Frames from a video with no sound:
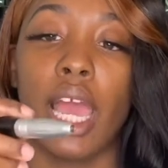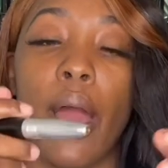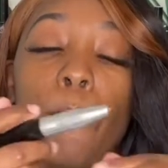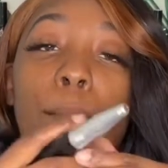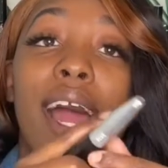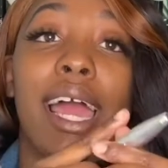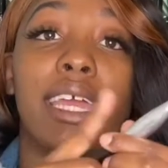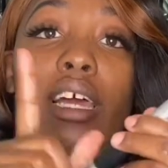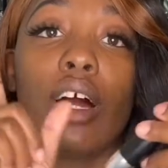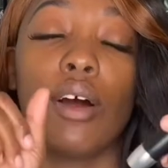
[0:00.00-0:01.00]
My
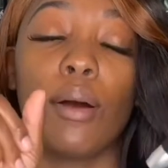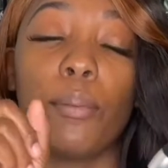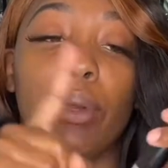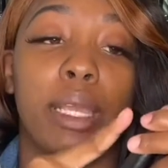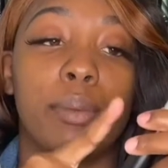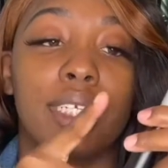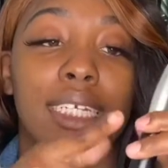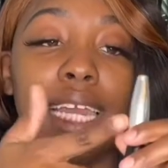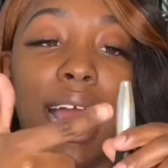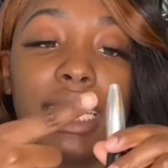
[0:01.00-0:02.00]
pink machine
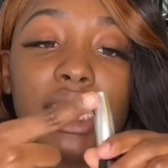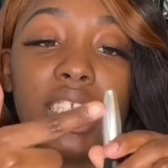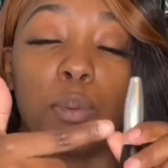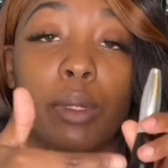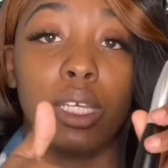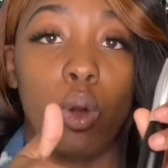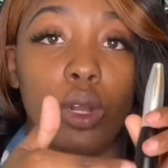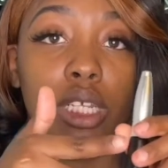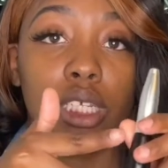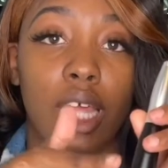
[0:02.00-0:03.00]
actually split on
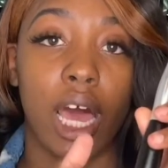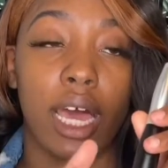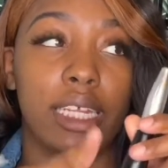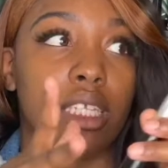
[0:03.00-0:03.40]
the sides.